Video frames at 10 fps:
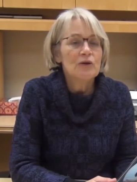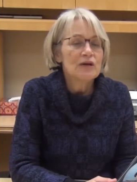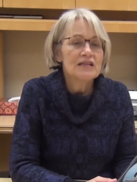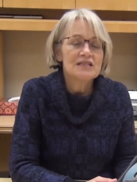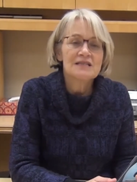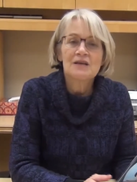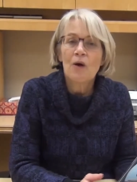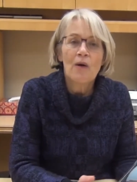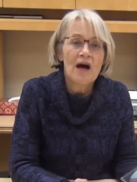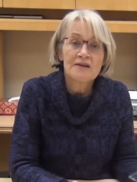you can just
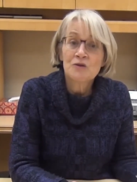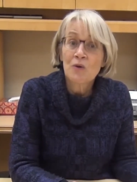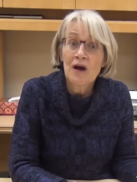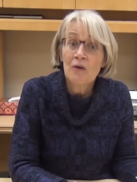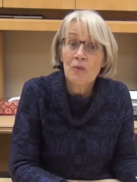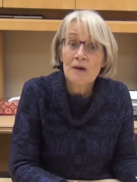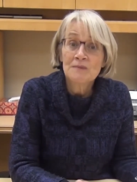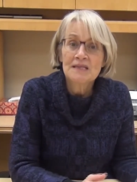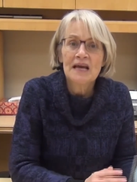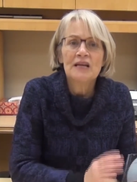go onto our
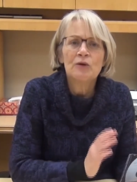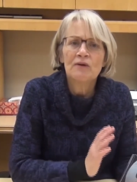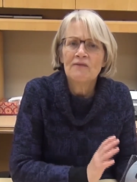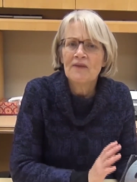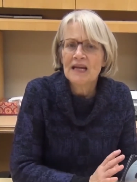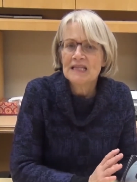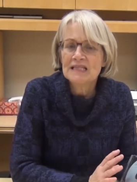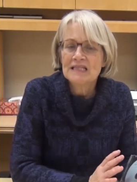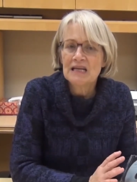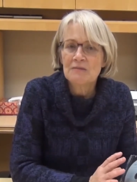website. You will find
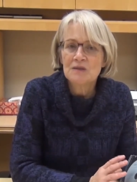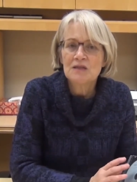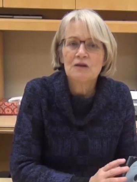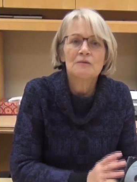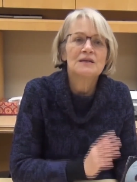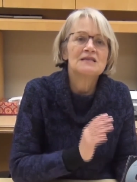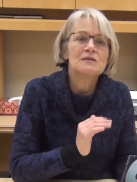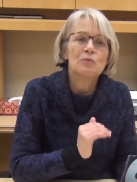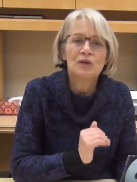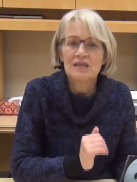the same
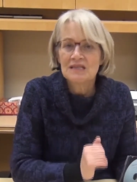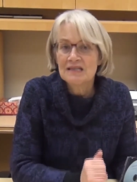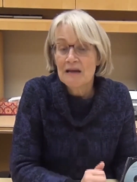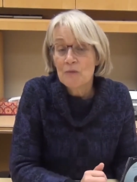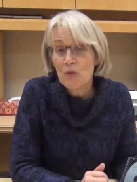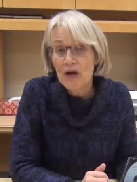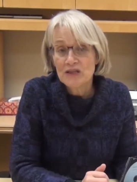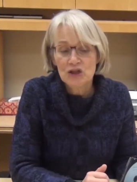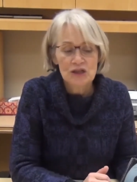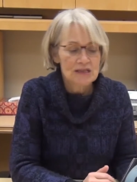sermons with the same
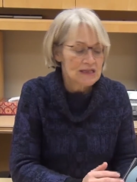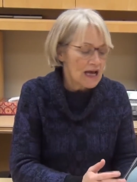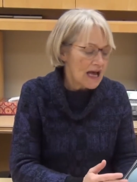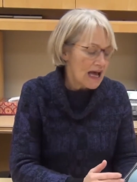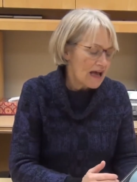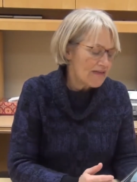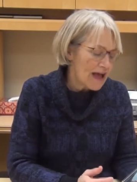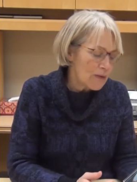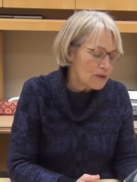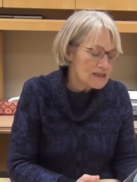questions, and
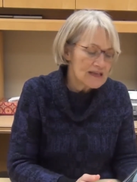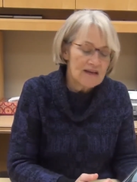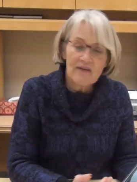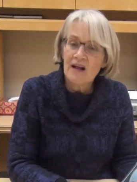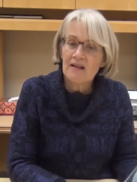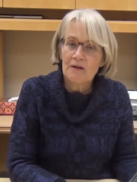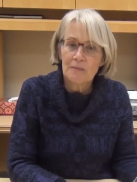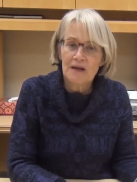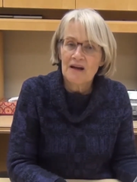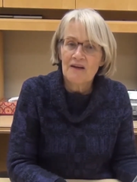that will save a little
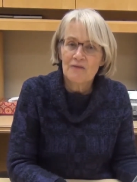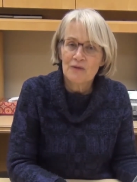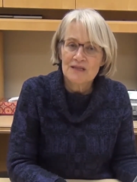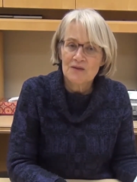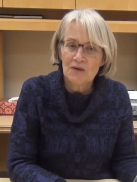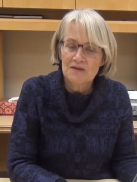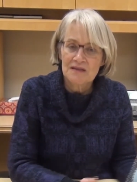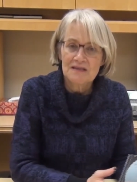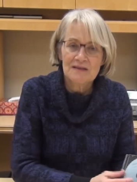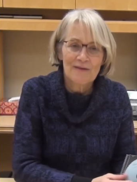bit of
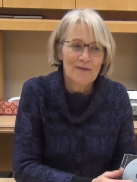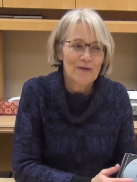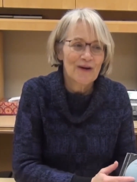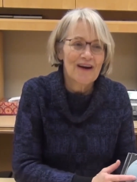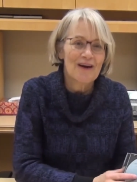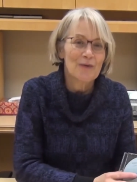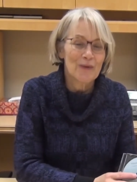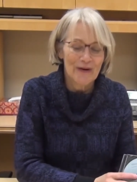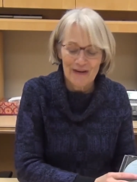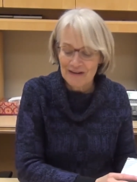resources for our
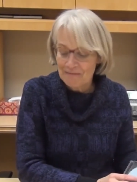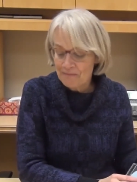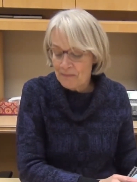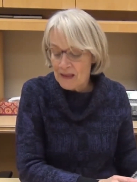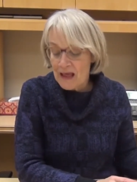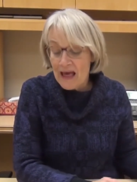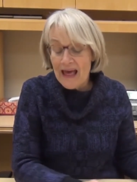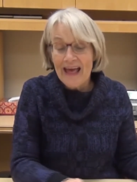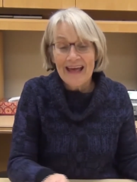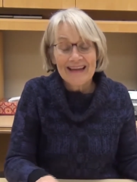world.
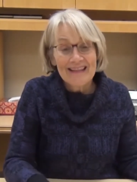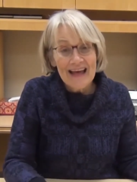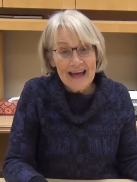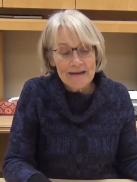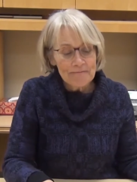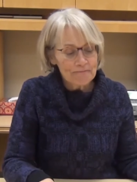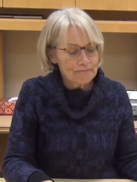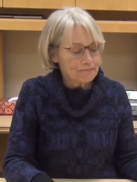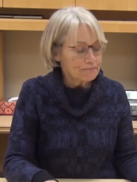And then